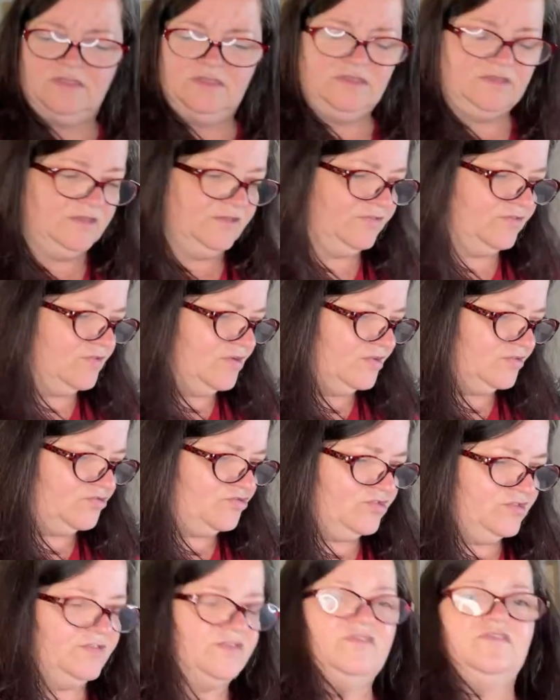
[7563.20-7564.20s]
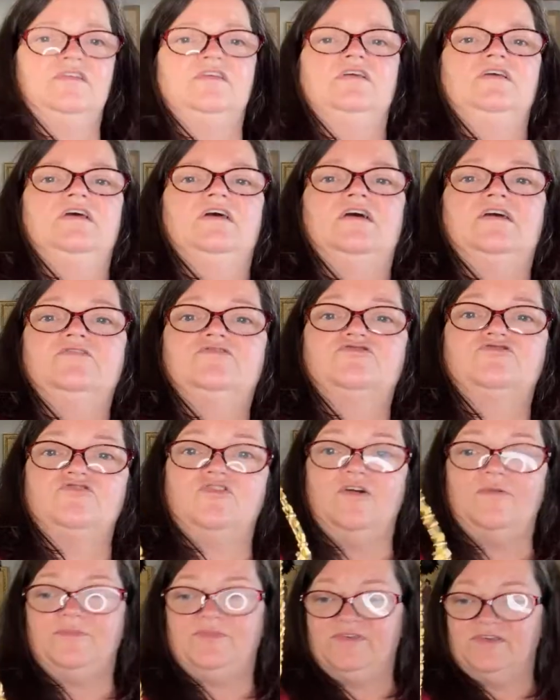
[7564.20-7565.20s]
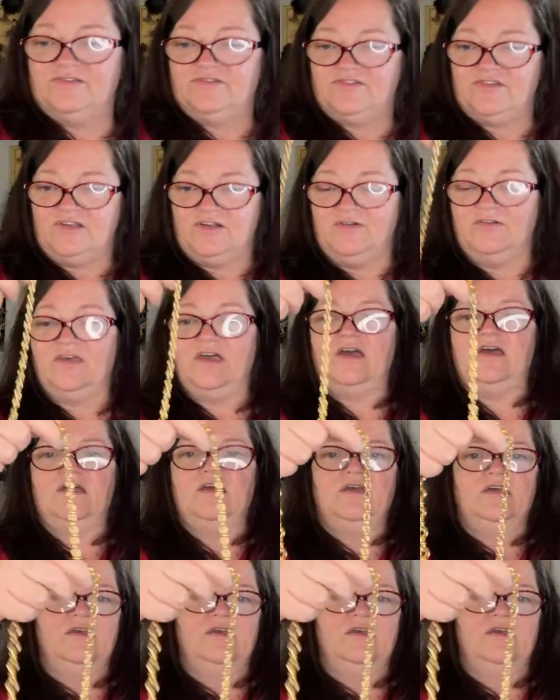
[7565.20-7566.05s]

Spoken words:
it's not chintzy. I just dropped it. Did you hear that?